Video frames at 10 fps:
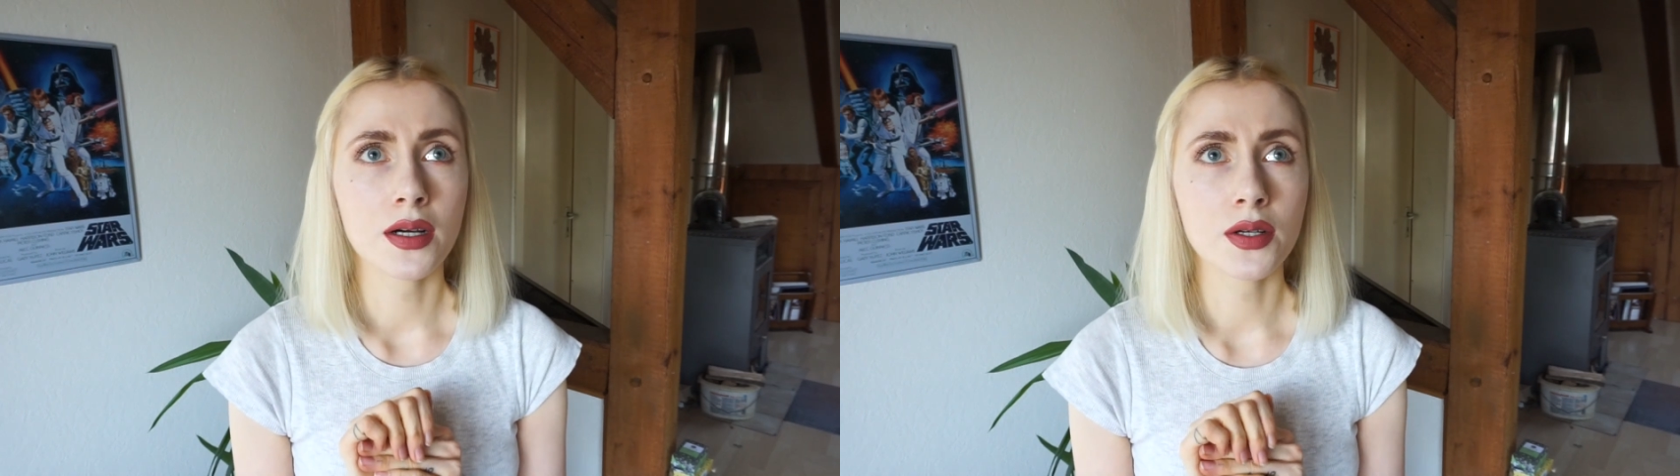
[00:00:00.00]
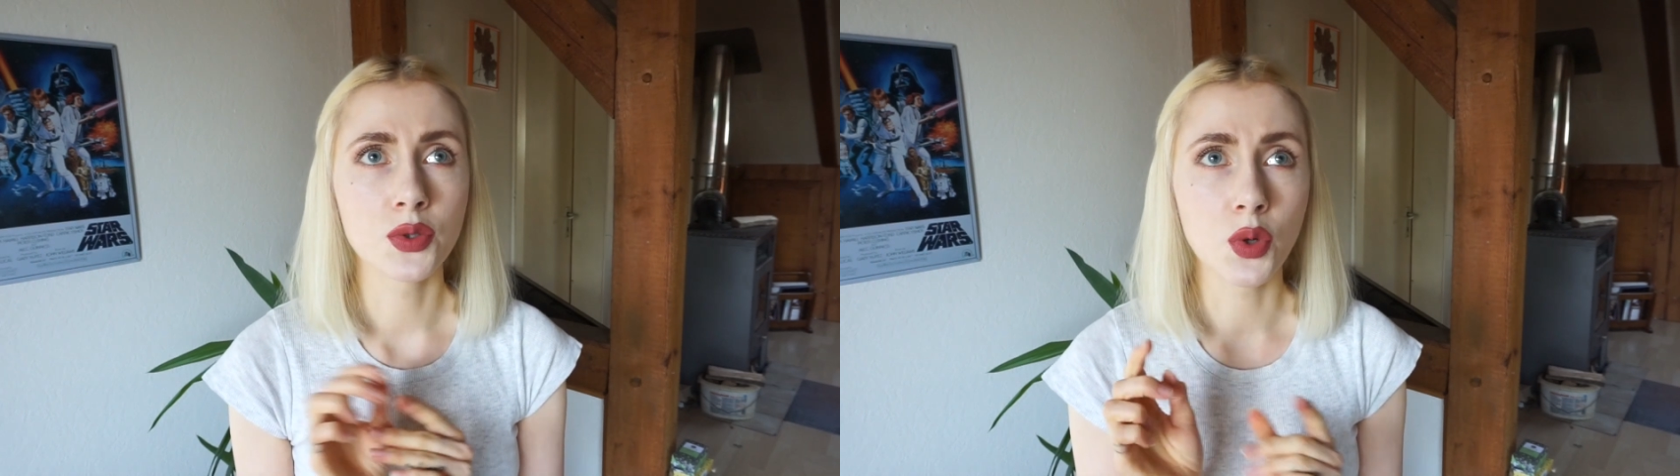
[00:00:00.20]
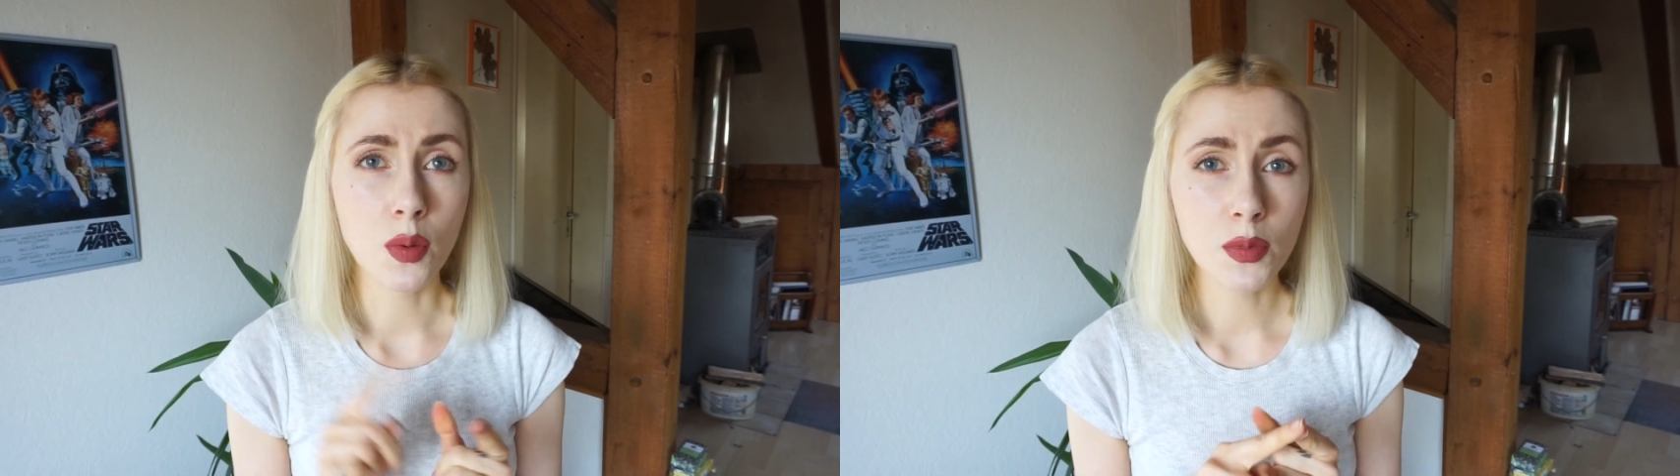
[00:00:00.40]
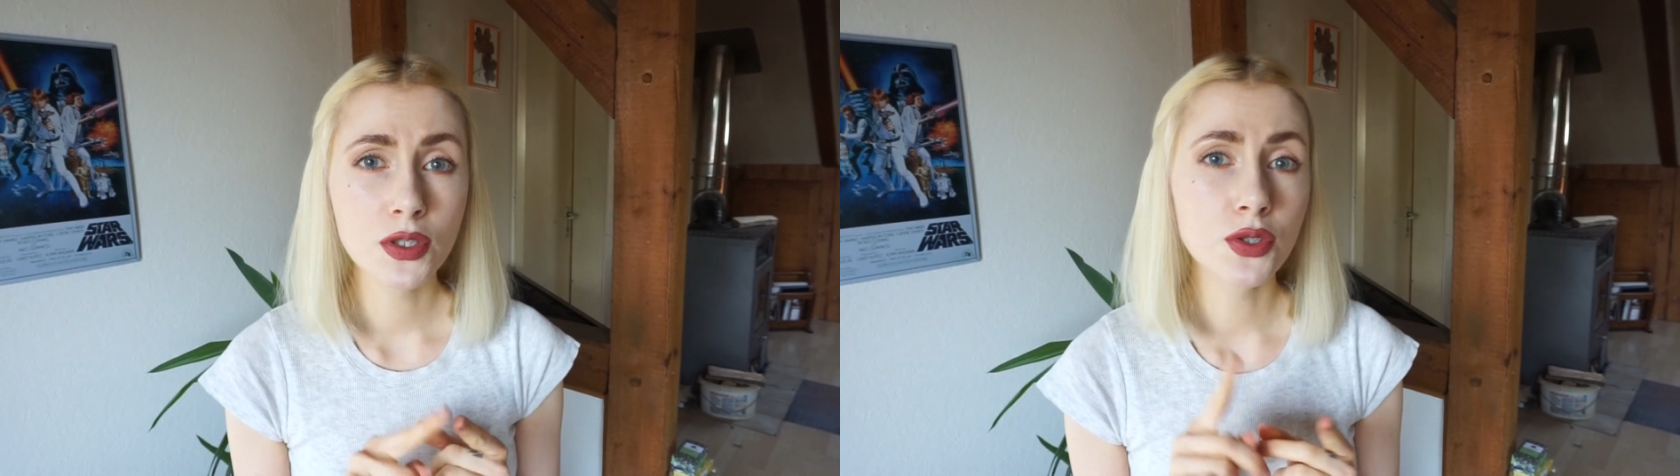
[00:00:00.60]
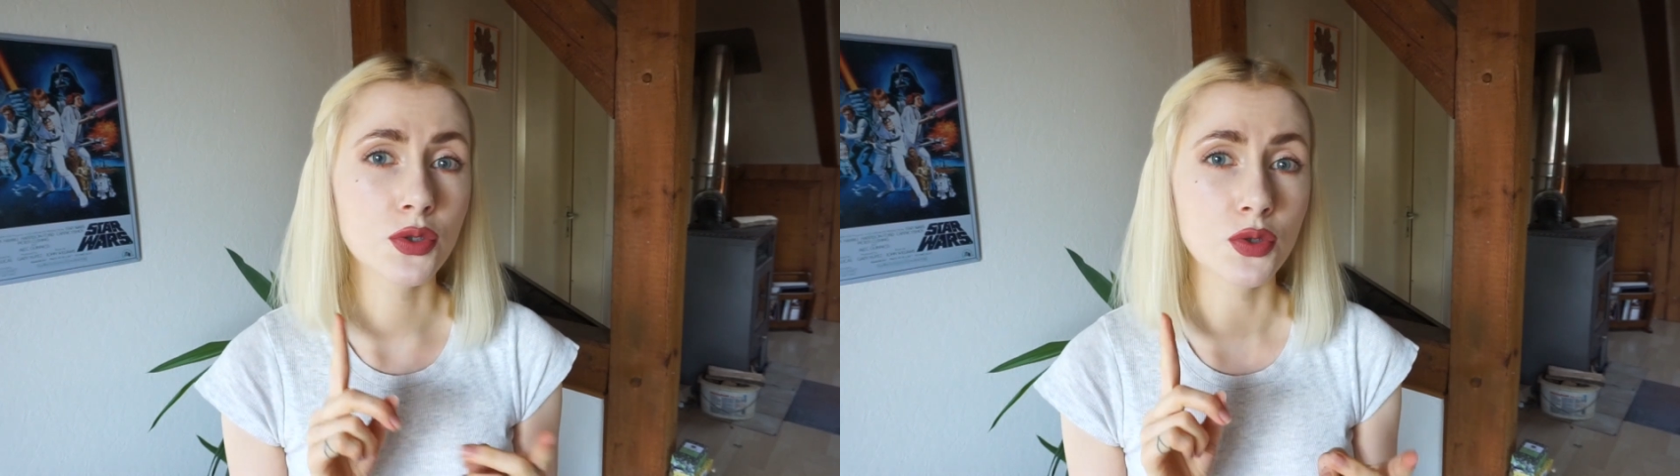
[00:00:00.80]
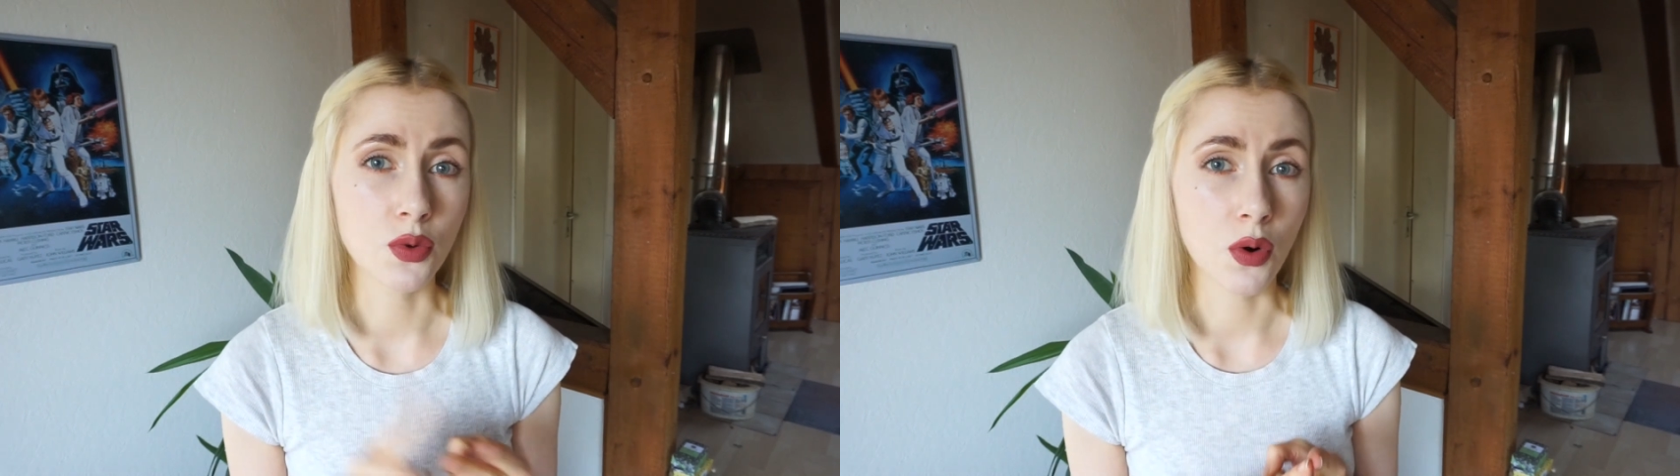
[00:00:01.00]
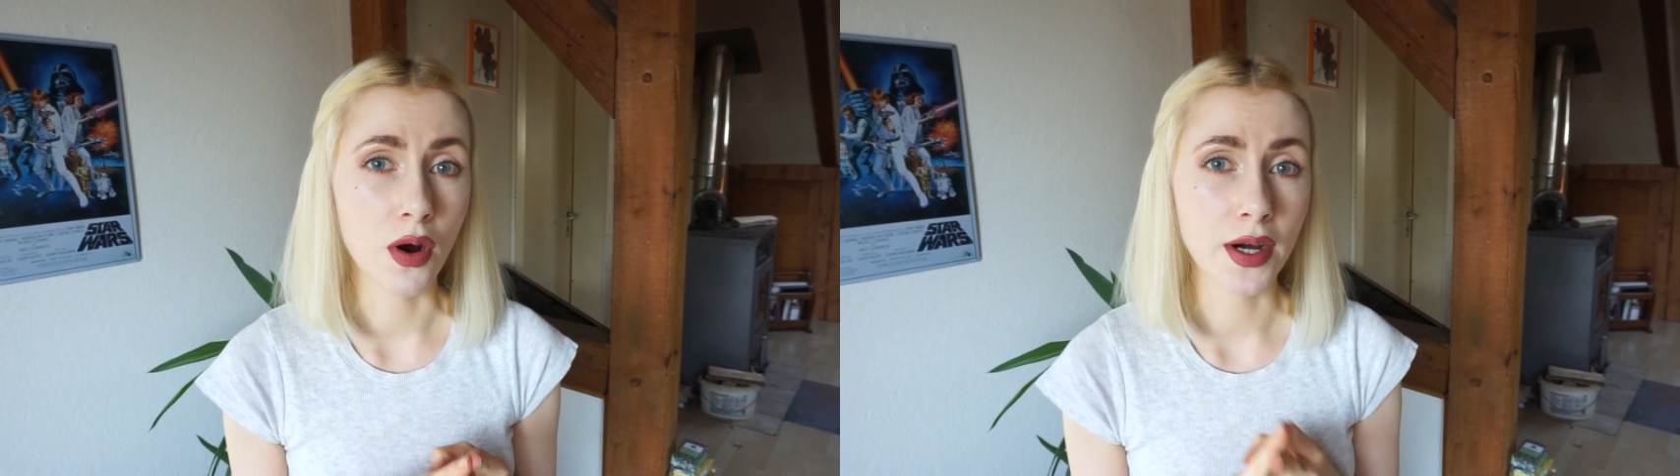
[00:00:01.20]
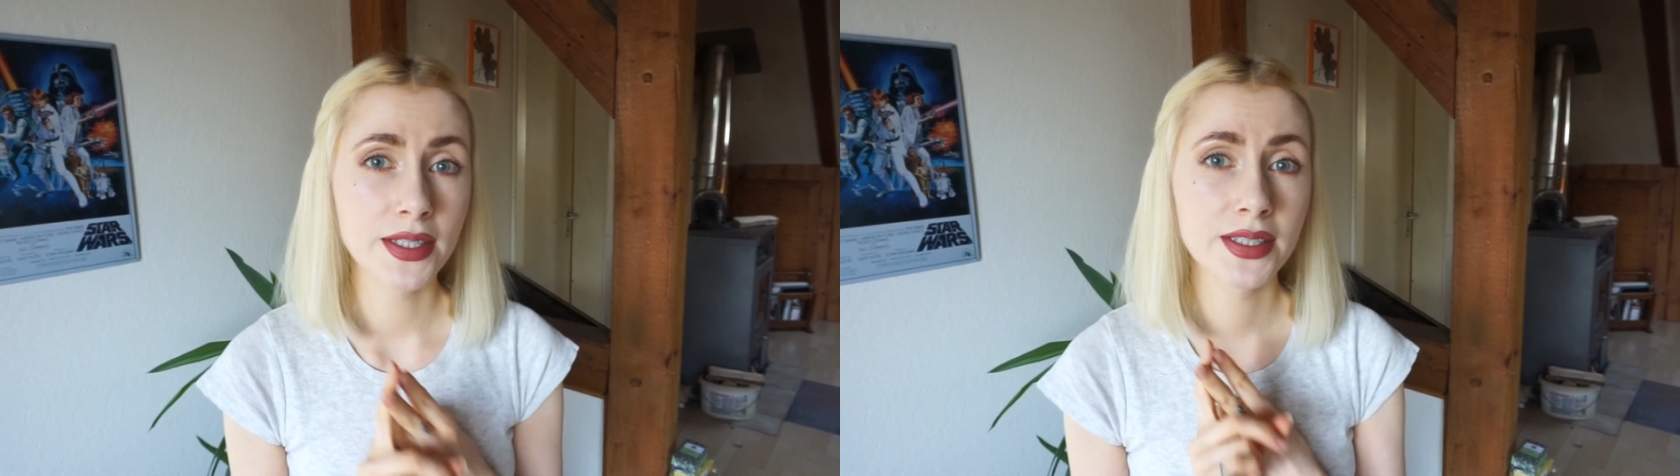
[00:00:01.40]
normal to
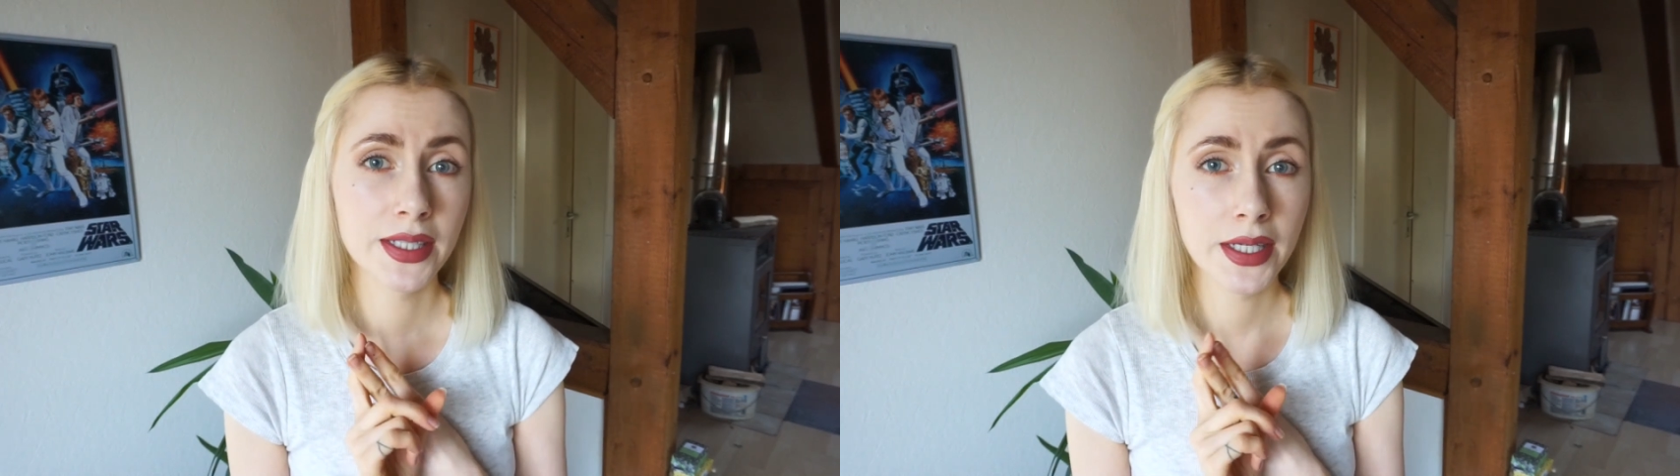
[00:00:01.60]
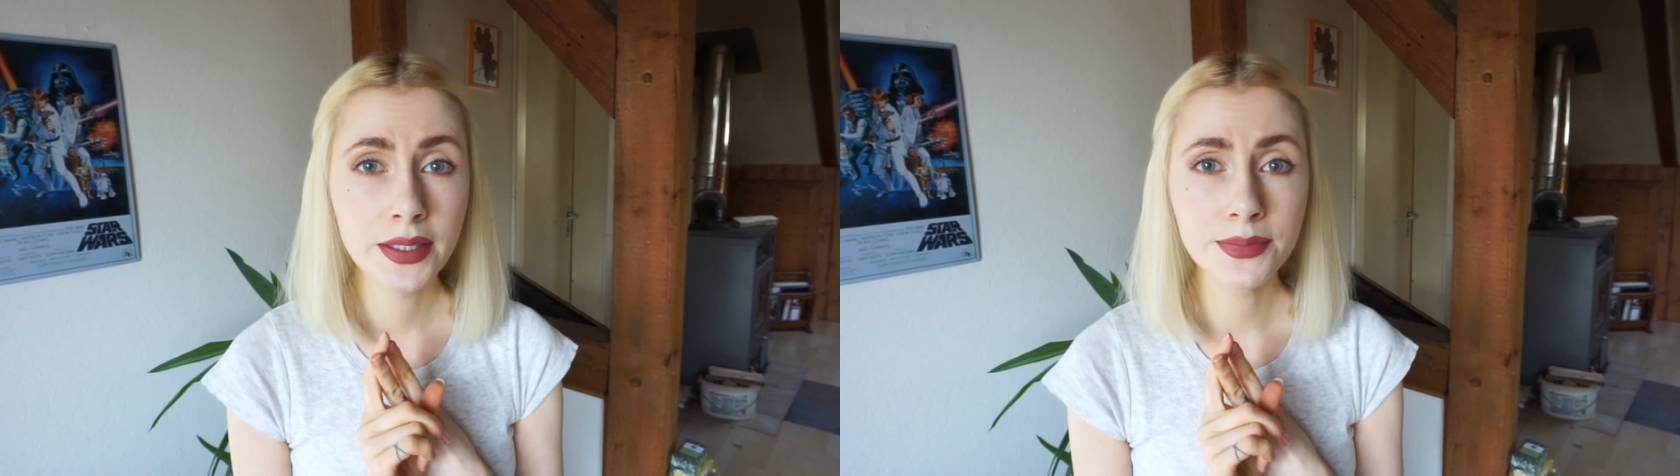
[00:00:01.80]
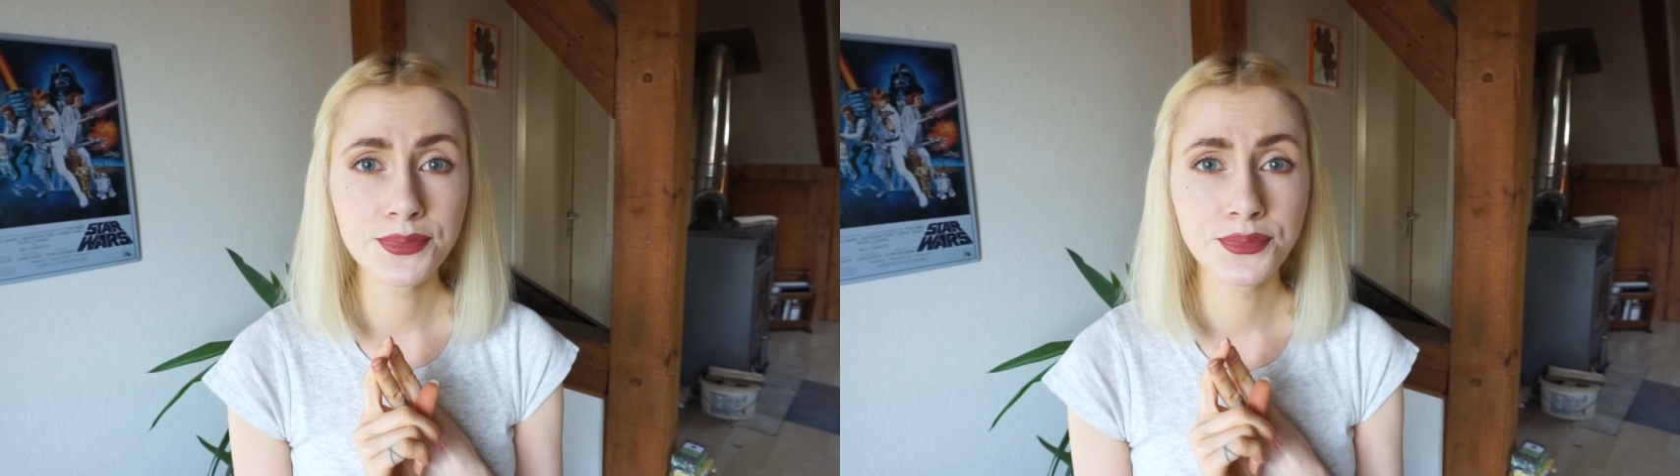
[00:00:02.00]
dry skin,